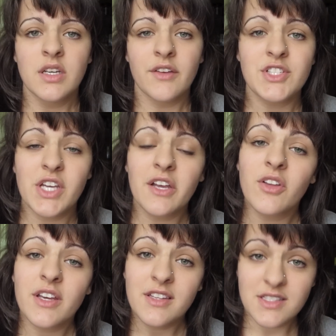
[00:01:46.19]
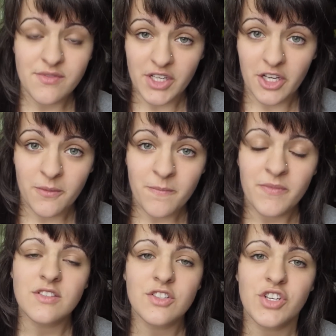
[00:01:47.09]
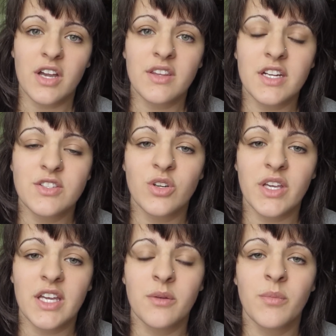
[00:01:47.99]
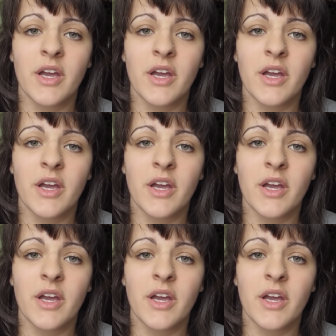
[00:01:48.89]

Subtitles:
If you take a look at this video, this is a shot that I took in